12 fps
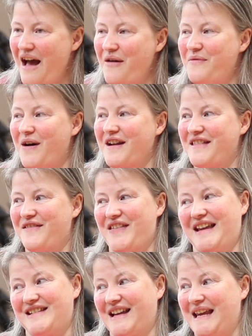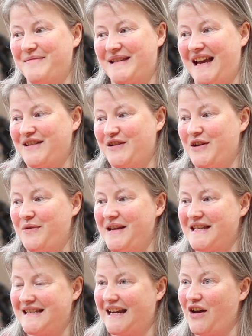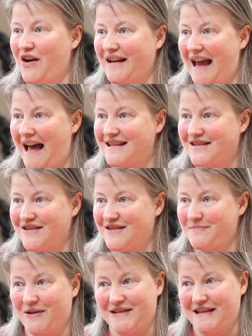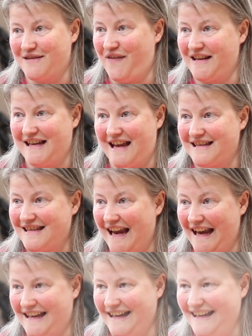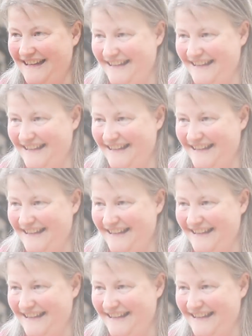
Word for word: And one of the things I keep saying to Louis is stick it on casters because it's fantastic.